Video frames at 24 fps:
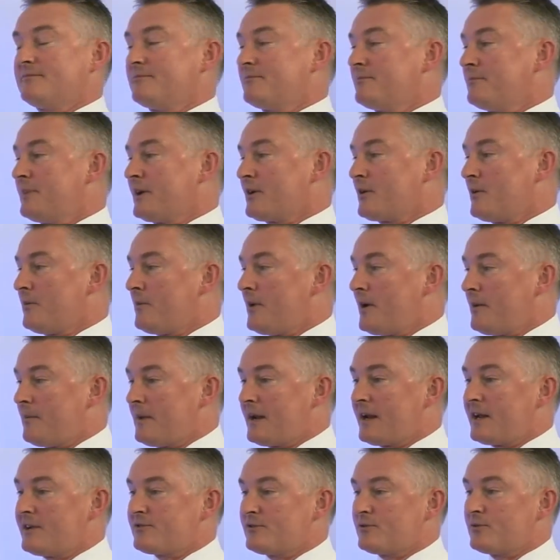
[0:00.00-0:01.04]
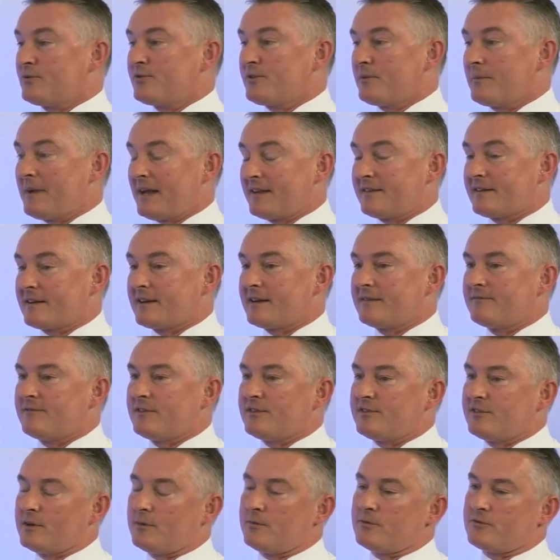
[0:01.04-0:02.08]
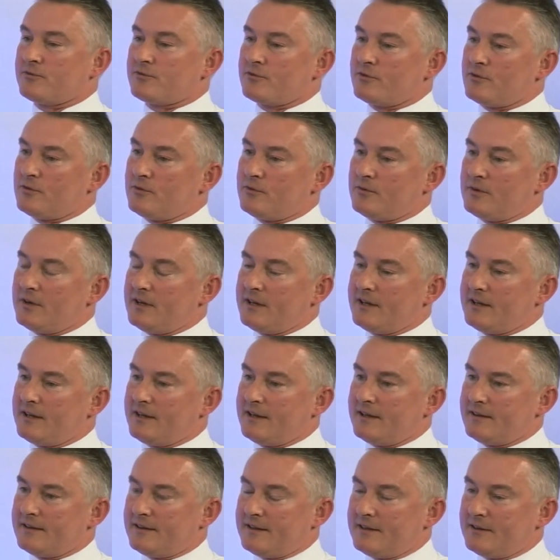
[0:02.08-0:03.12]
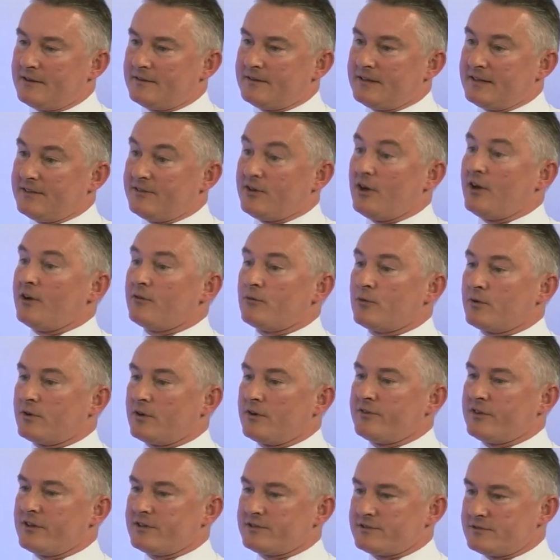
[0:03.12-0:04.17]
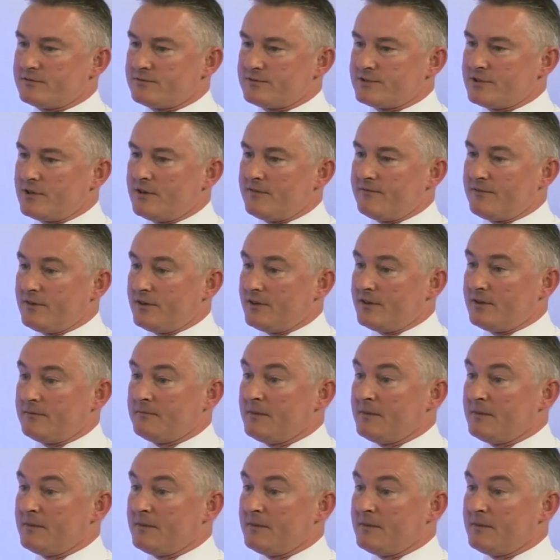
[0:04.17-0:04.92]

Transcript: pick on my manager, and automatically Visio will draw an entire organisational chart for her.